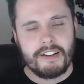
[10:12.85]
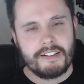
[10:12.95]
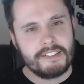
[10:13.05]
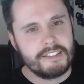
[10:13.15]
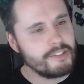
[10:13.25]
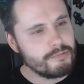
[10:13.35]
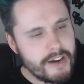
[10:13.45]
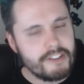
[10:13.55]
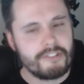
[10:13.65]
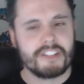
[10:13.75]
There's
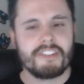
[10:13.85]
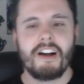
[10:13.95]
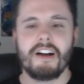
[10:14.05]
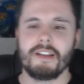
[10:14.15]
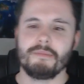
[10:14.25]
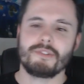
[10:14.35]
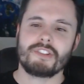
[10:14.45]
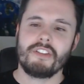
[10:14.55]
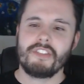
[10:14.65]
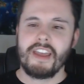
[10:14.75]
rendering times,